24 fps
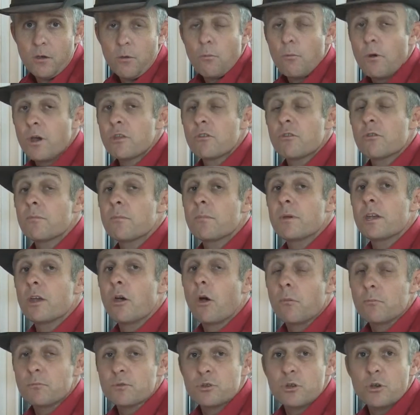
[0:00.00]
Whether it be
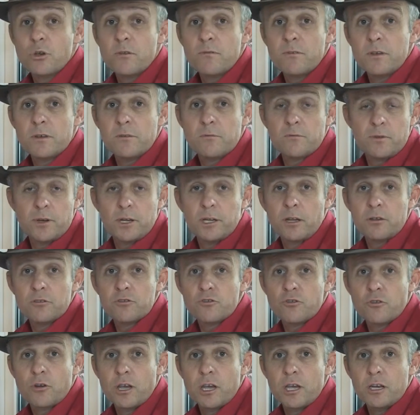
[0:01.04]
observing fellow
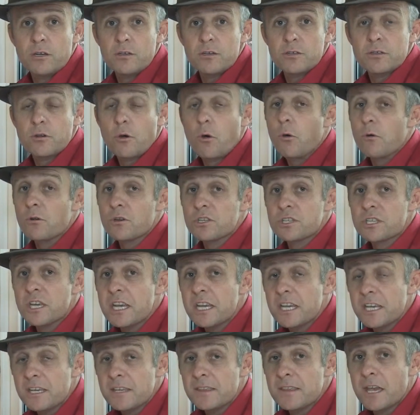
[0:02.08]
trainers or
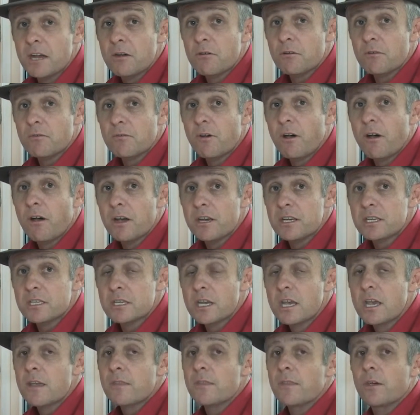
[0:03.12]
seeking their
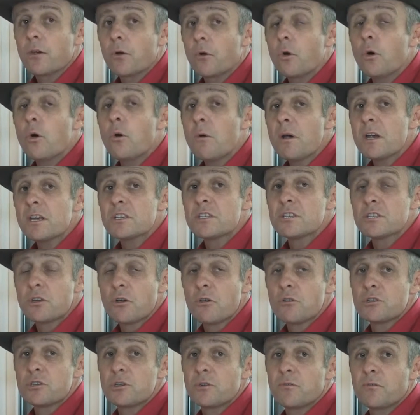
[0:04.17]
advice, they're always
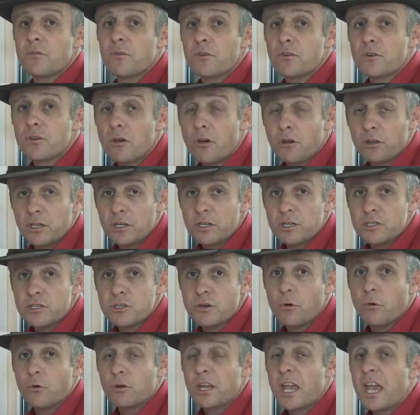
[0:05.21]
searching for
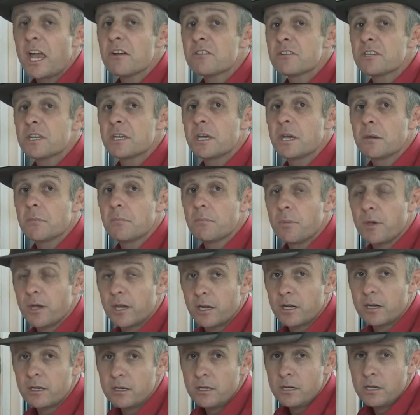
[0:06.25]
knowledge on how to get
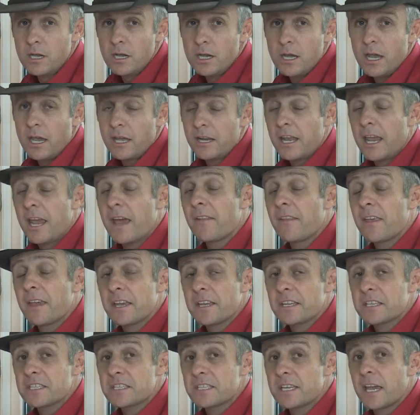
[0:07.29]
better and how they
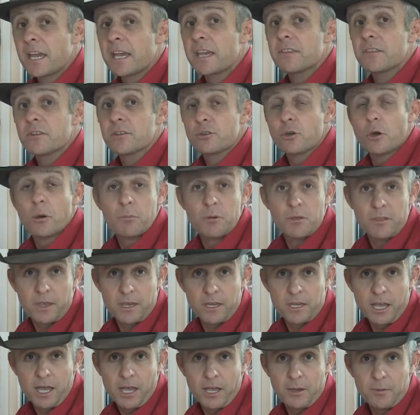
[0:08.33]
can stay at the top of
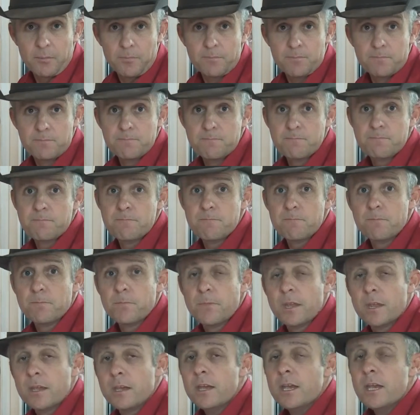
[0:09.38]
their game.
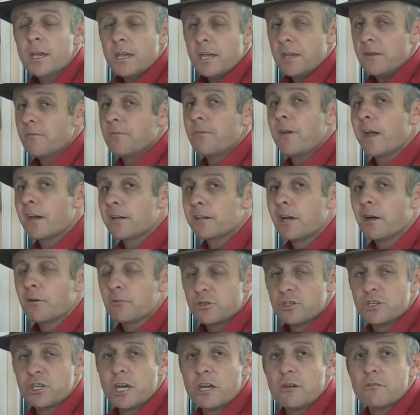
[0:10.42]
In fact, I'll
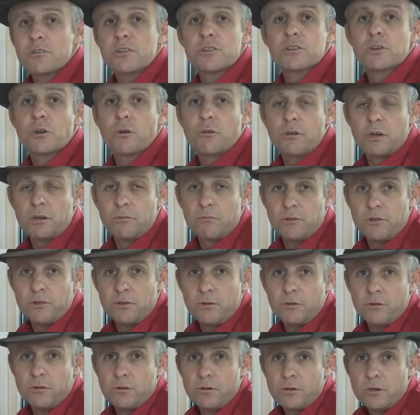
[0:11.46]
share a story with
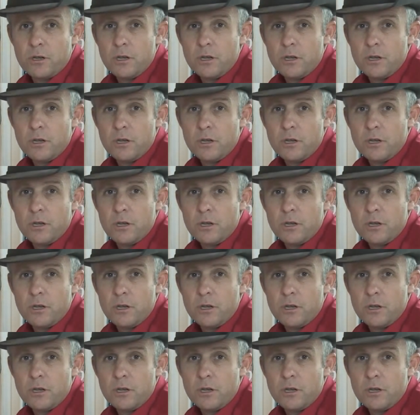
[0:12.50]
you.